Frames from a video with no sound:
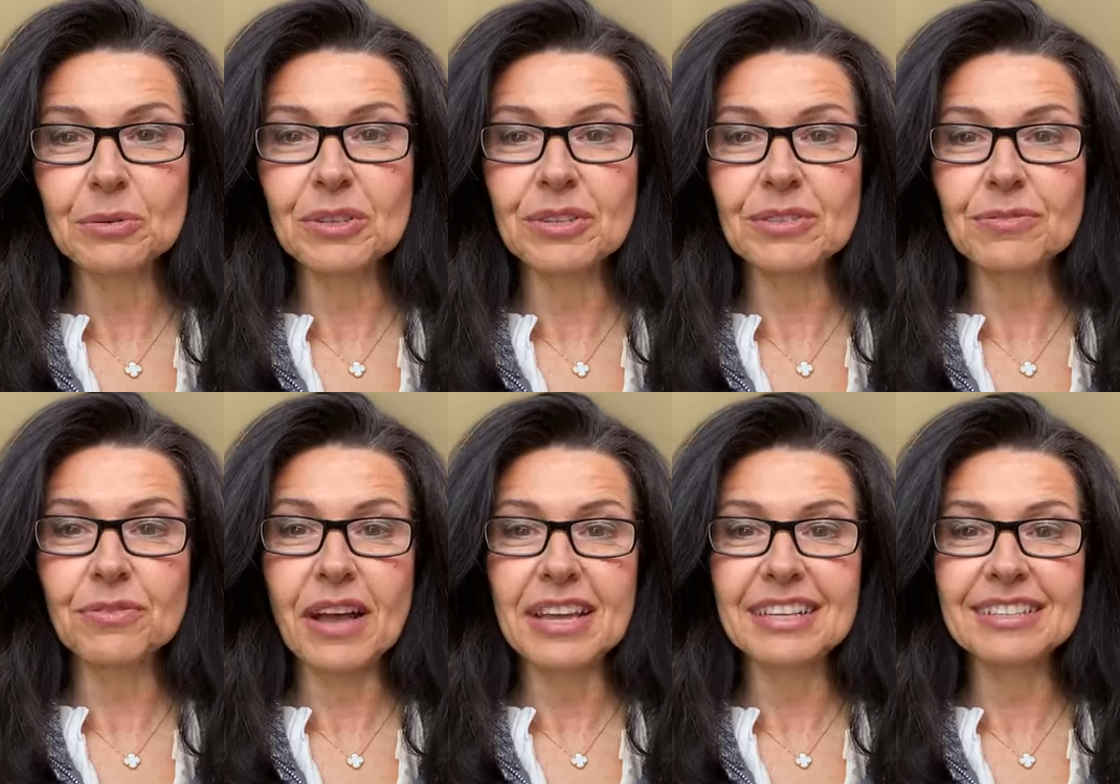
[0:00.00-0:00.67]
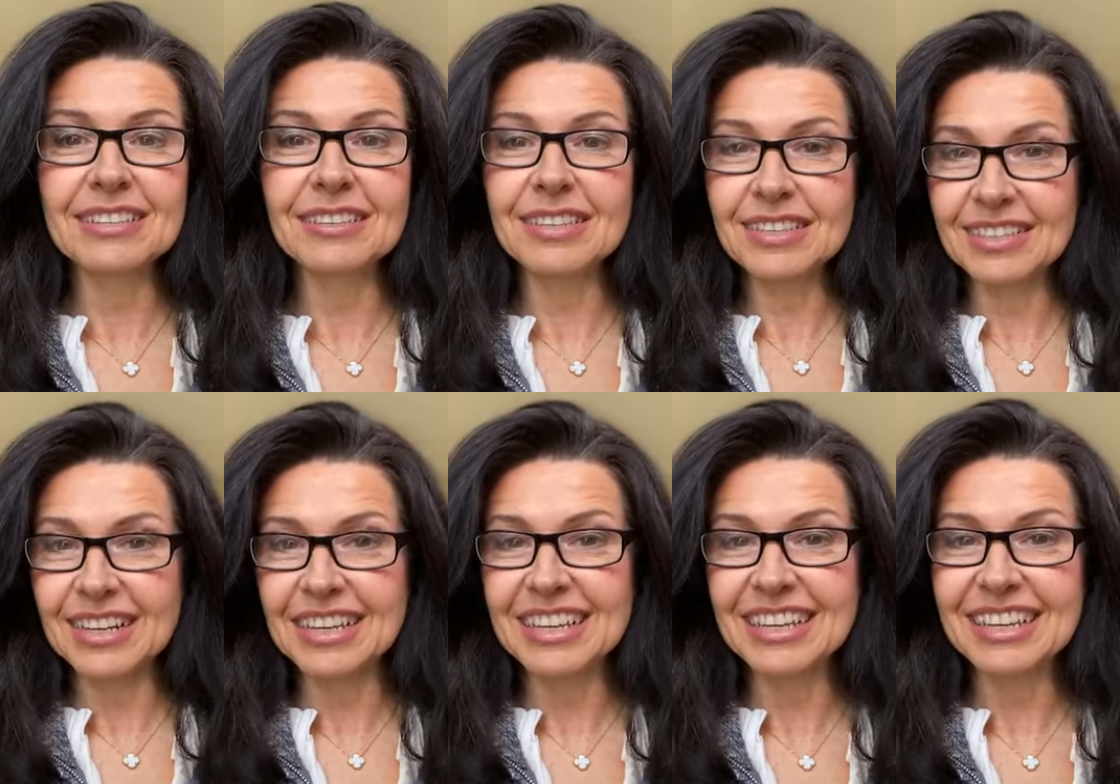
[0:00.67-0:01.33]
You will find
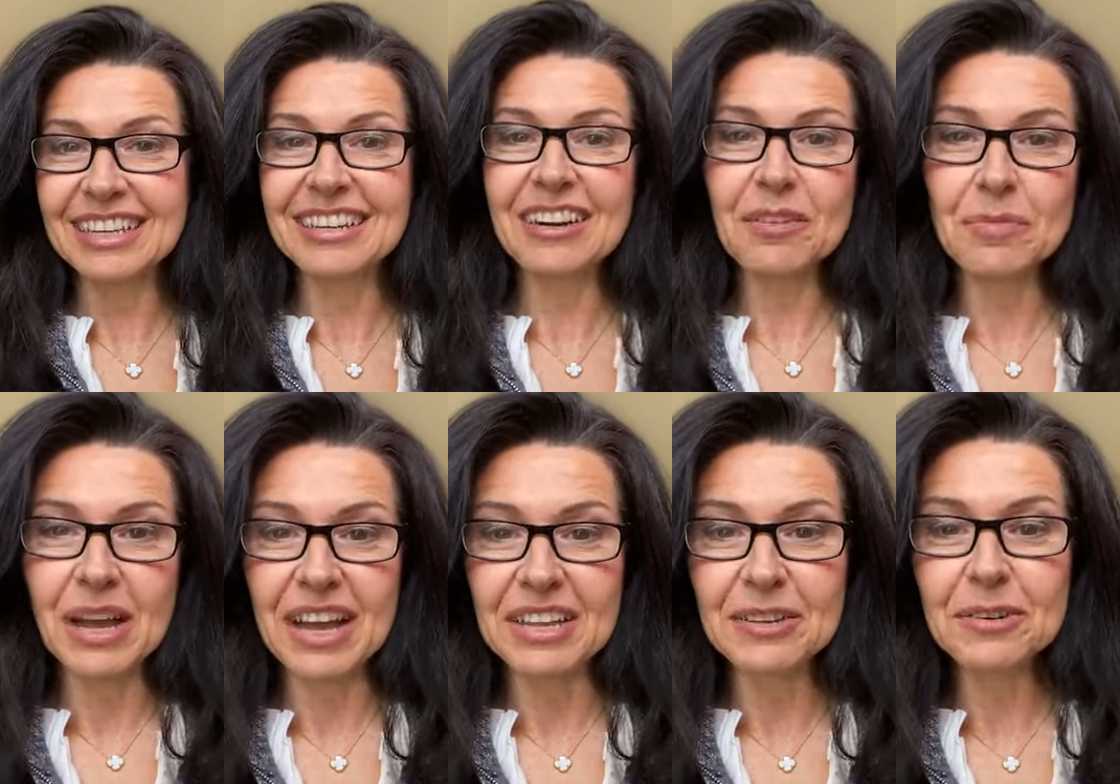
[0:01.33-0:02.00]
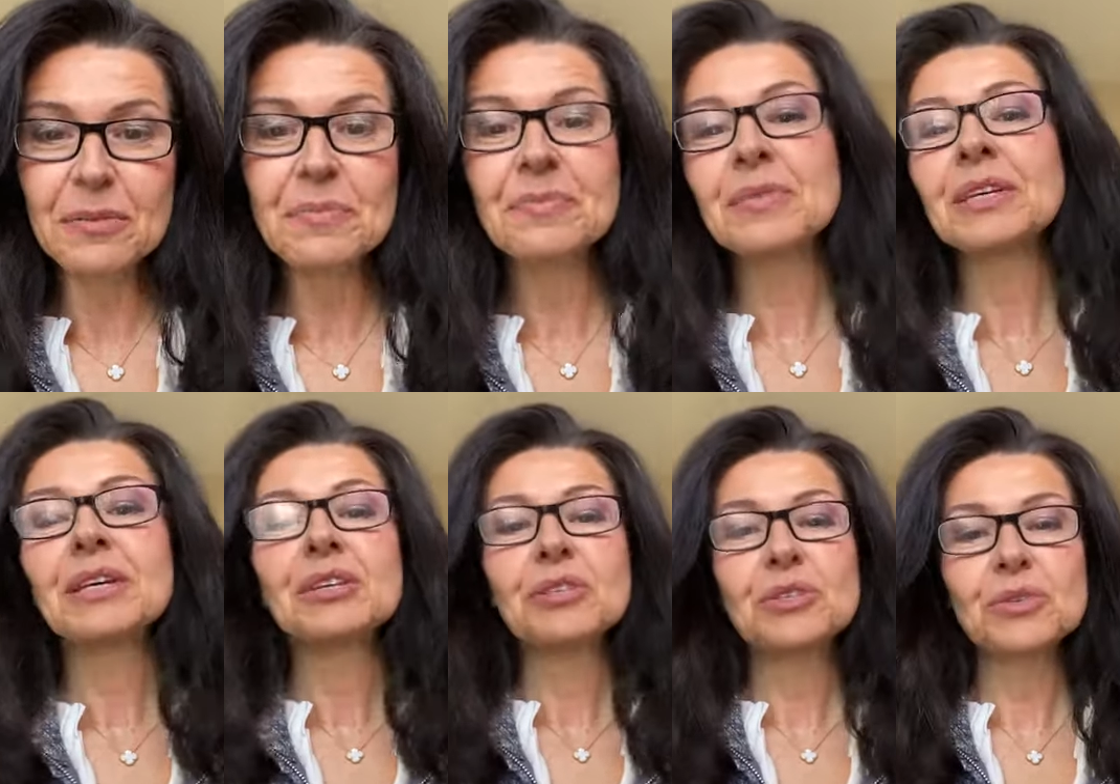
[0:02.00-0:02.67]
this link in our bio
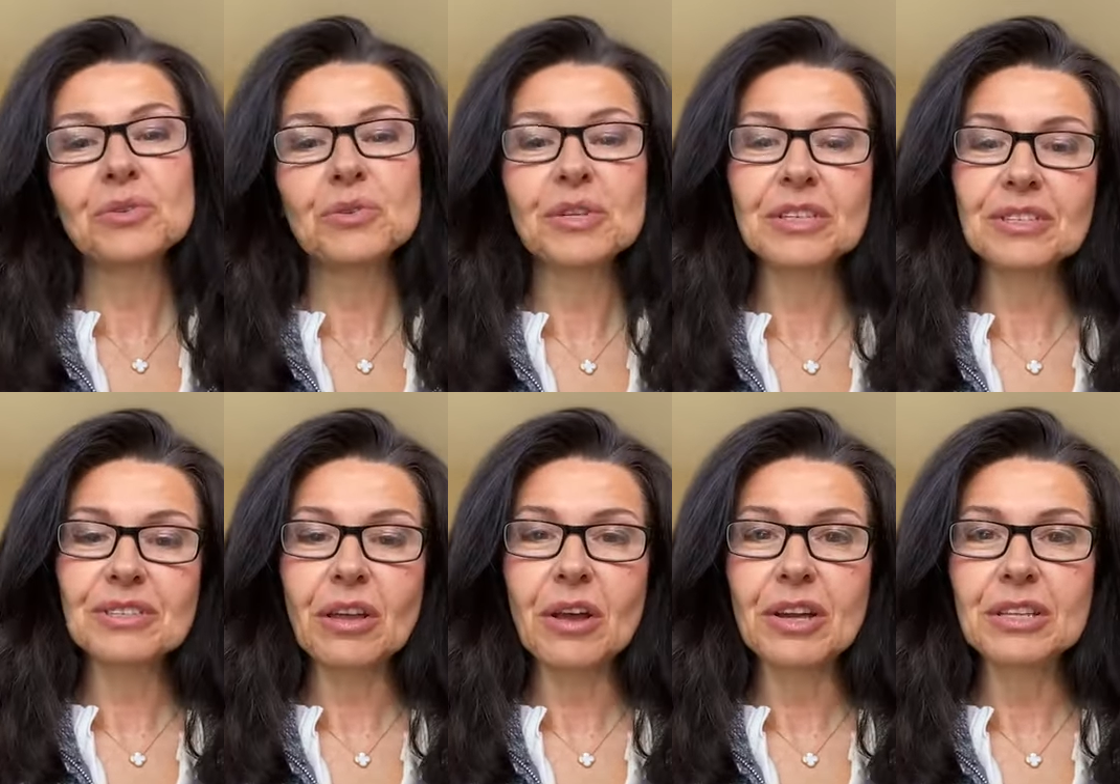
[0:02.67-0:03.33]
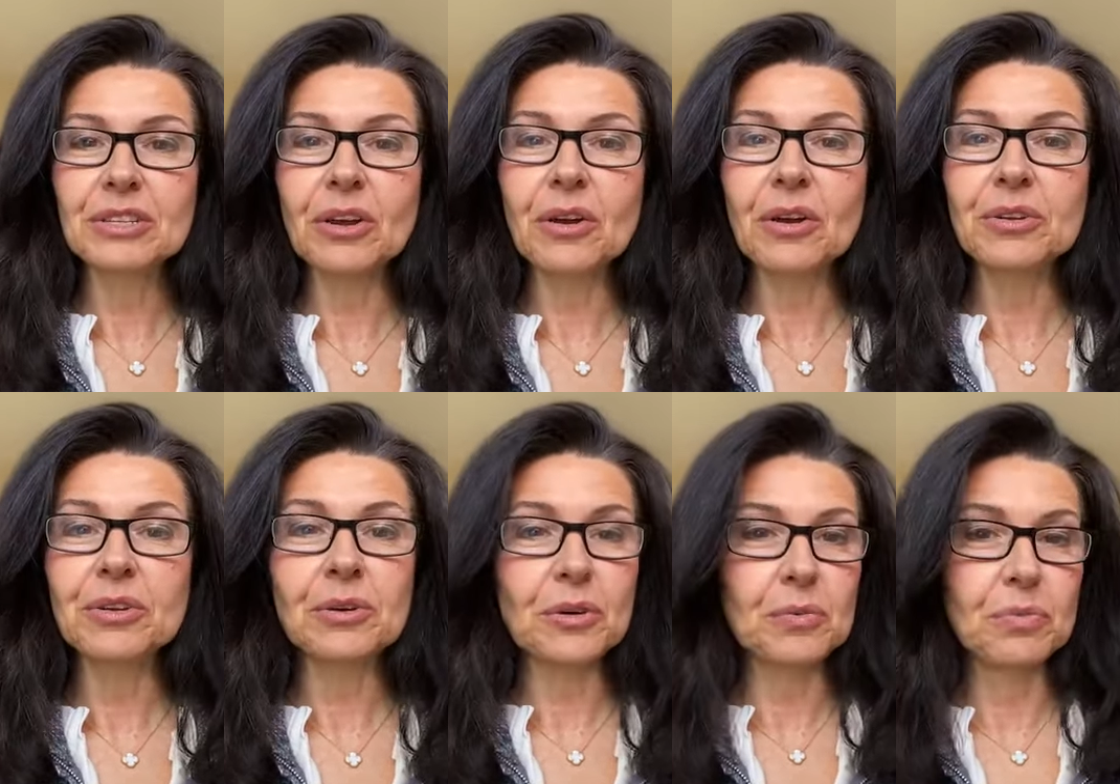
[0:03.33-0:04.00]
to install it
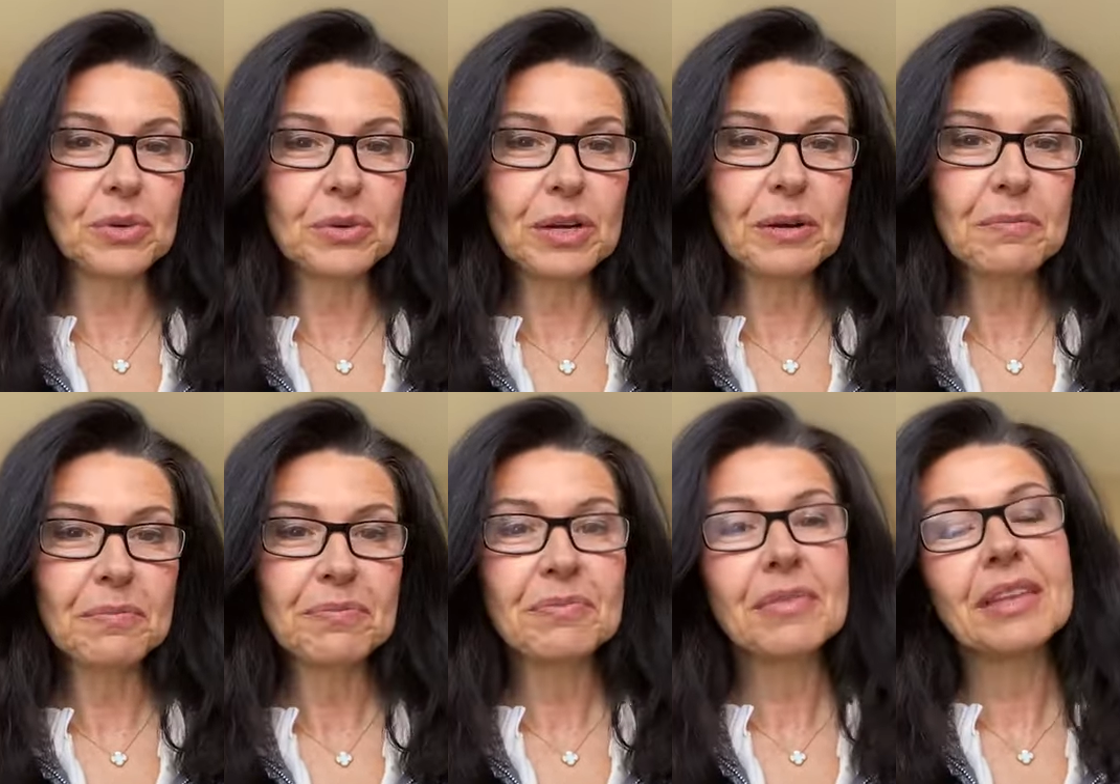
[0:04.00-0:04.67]
on your computer